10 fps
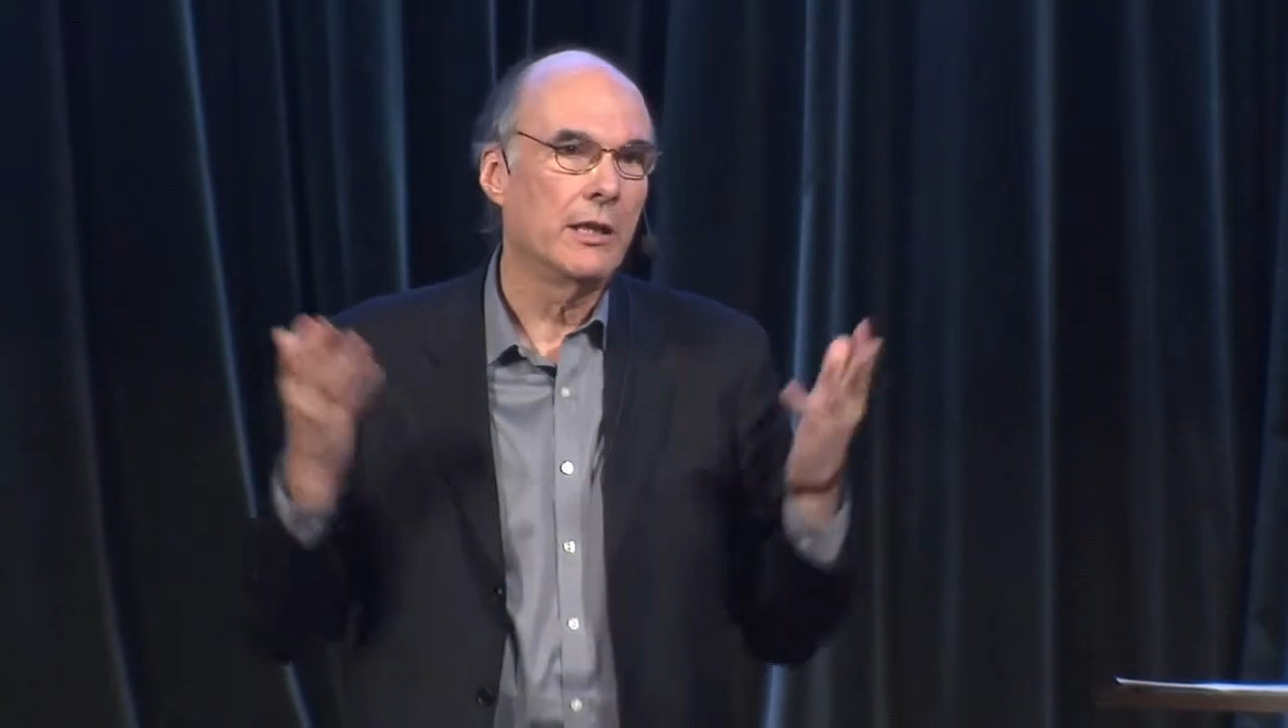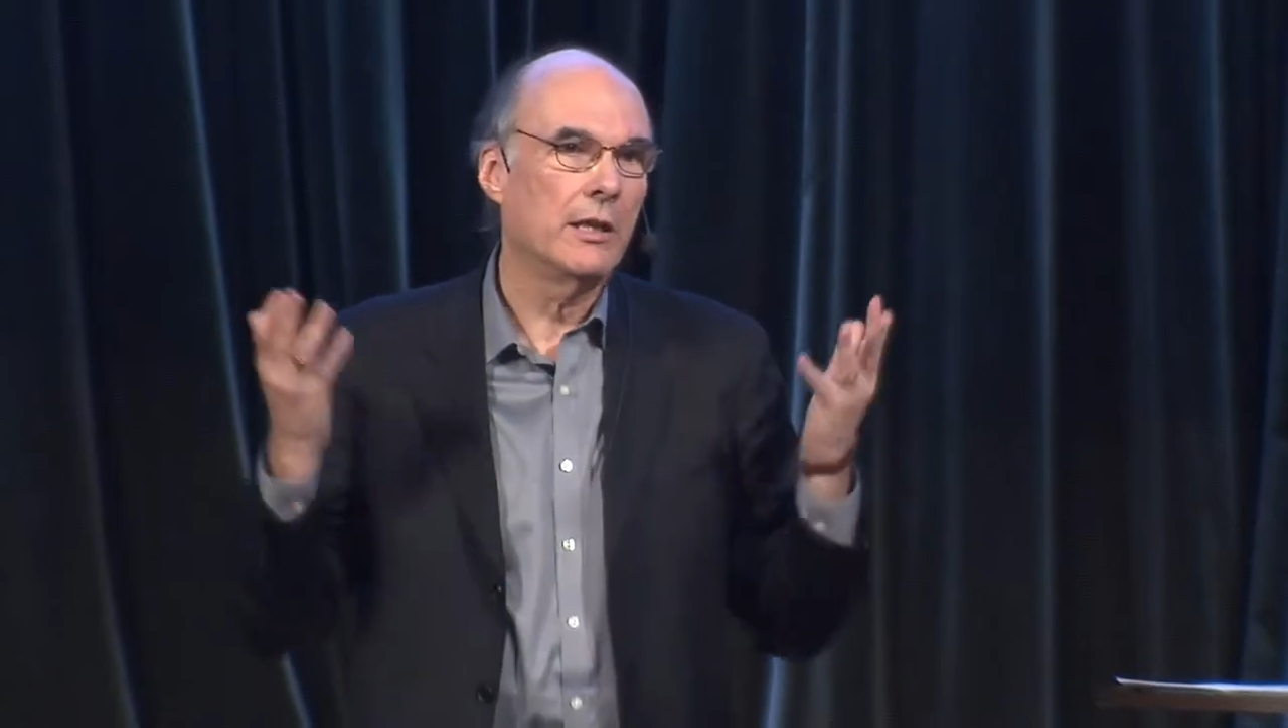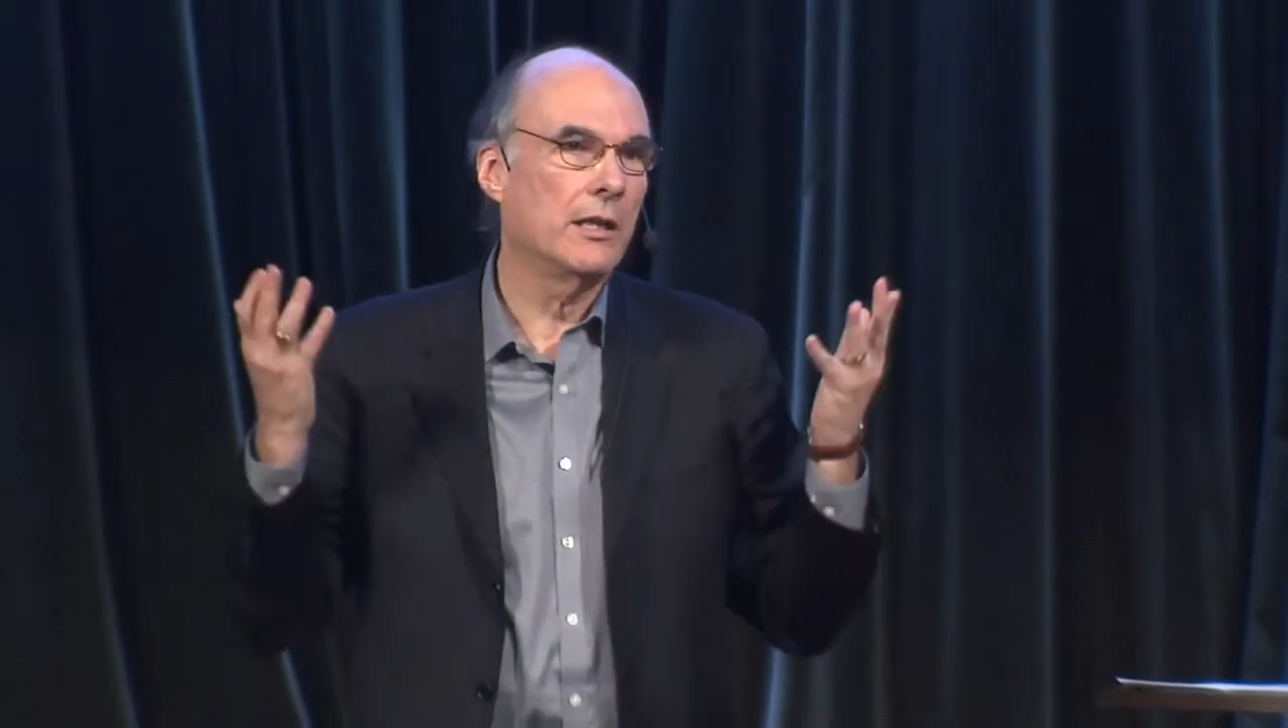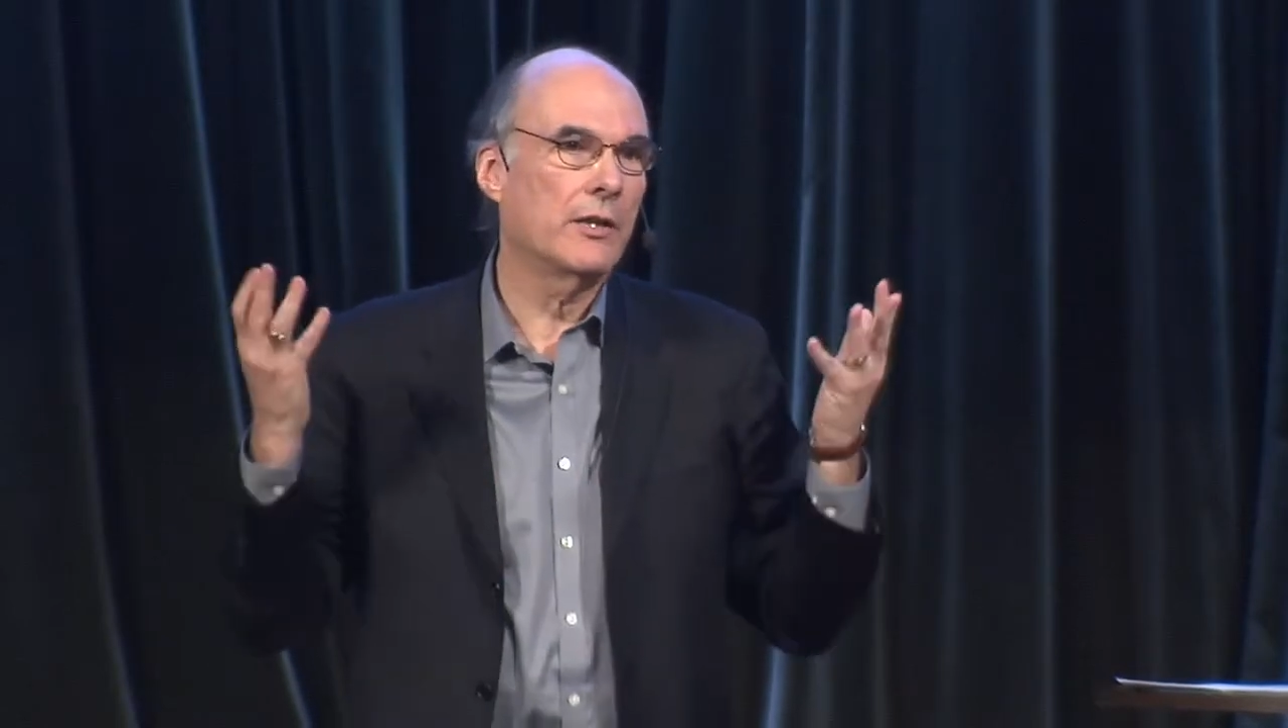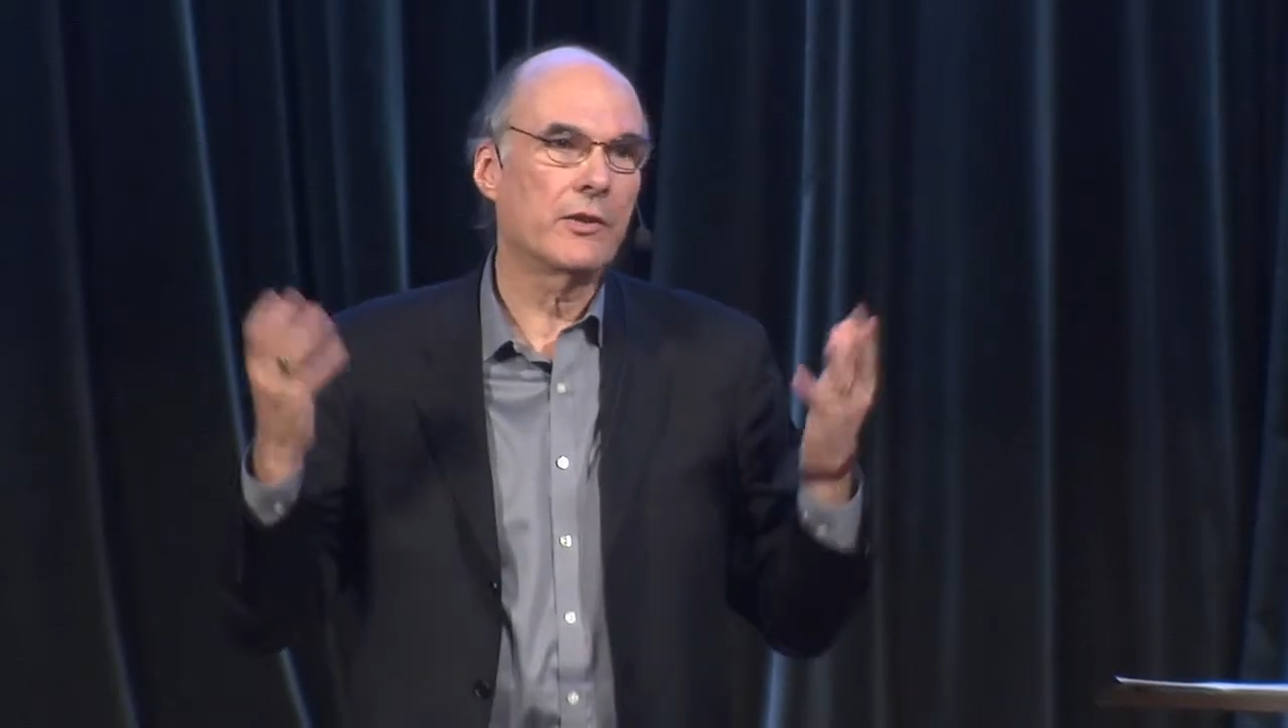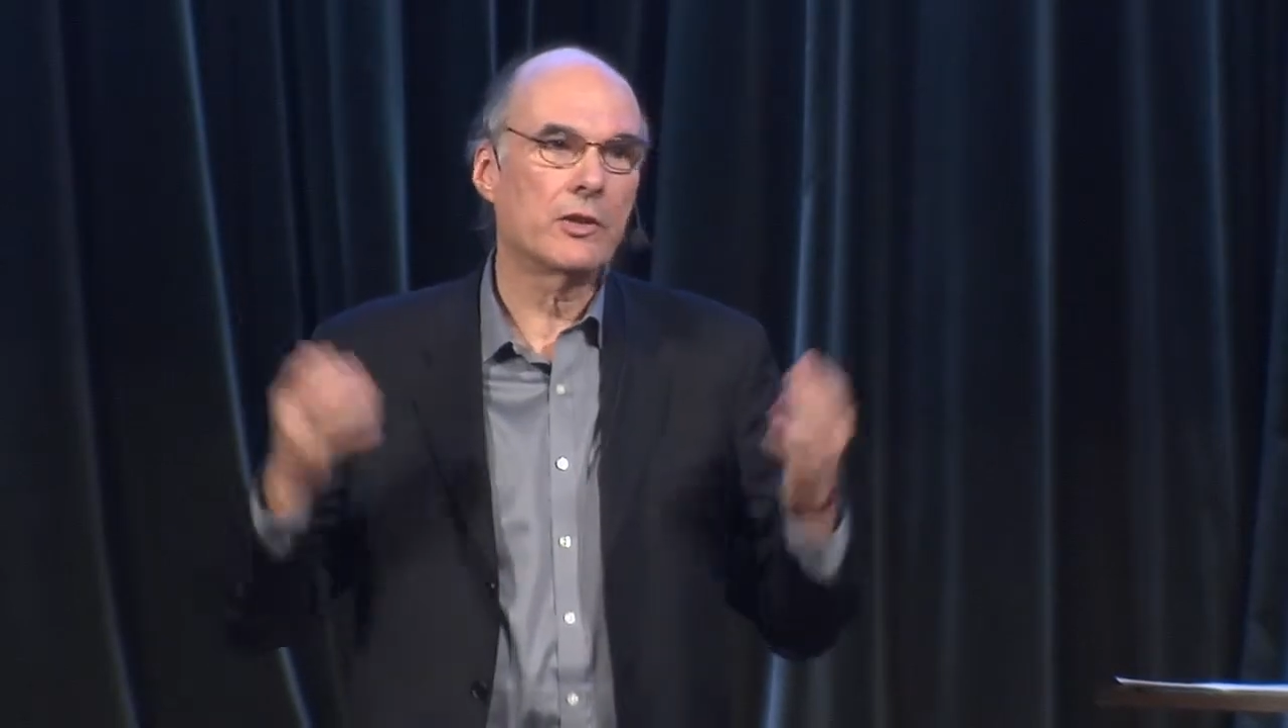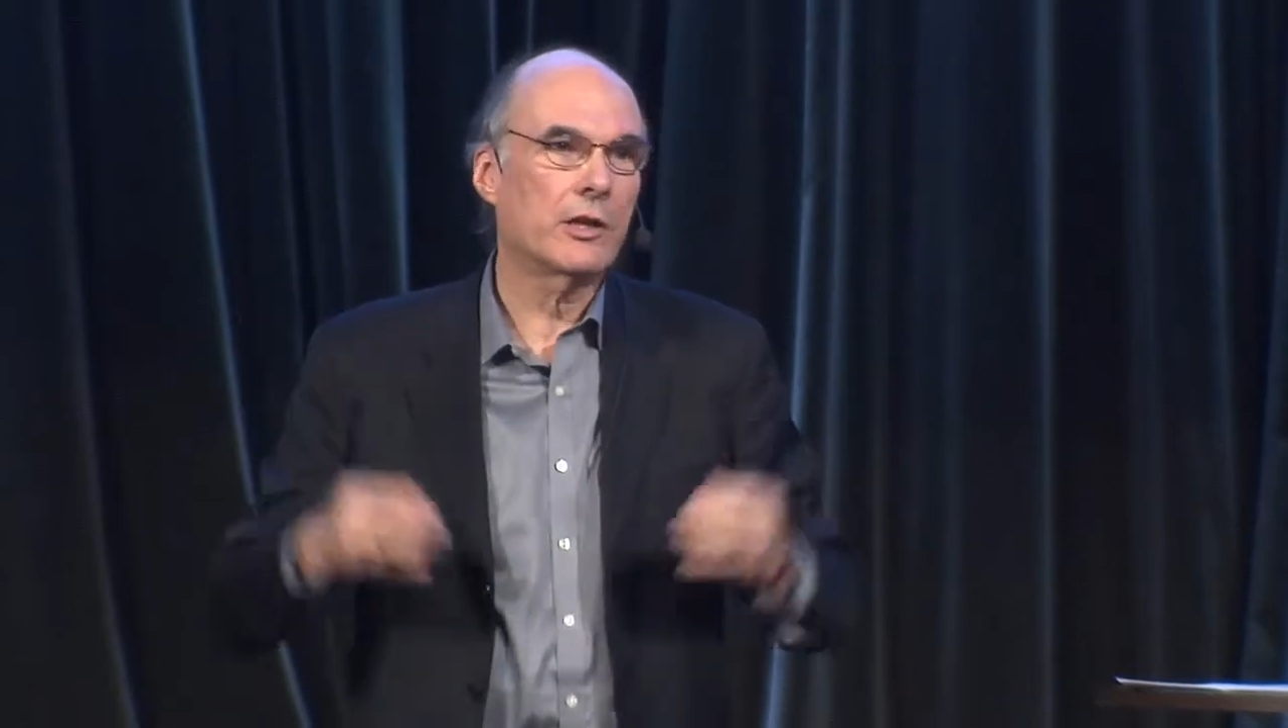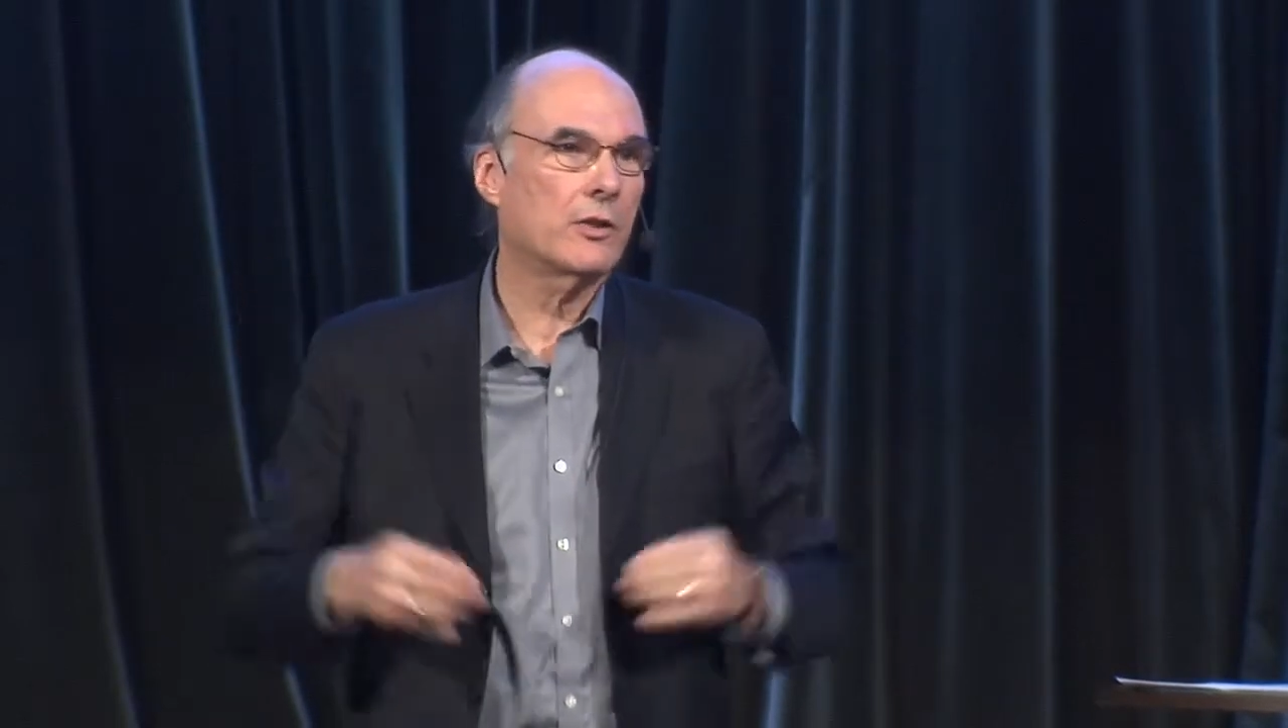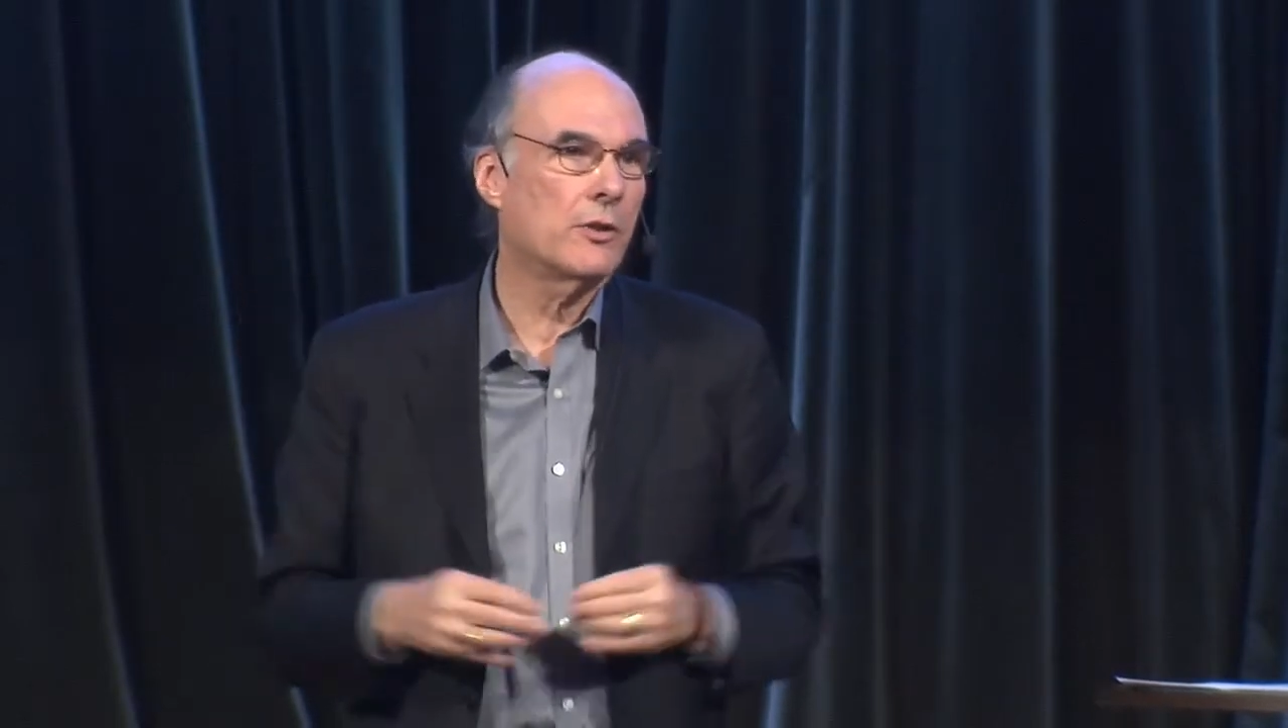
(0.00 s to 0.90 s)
that our